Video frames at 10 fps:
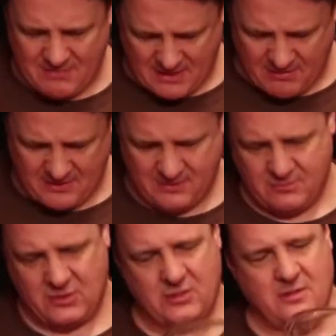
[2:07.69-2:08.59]
might be too
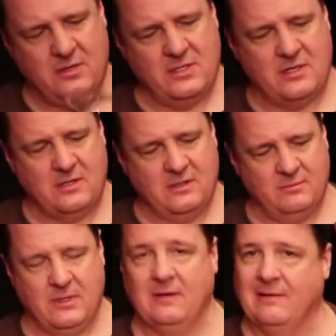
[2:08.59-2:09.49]
much coating
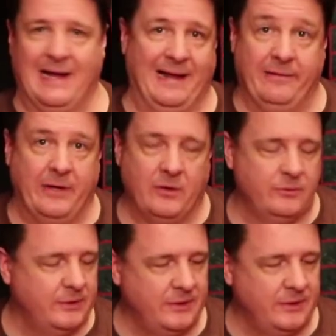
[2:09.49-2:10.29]
chocolate, but I don't know.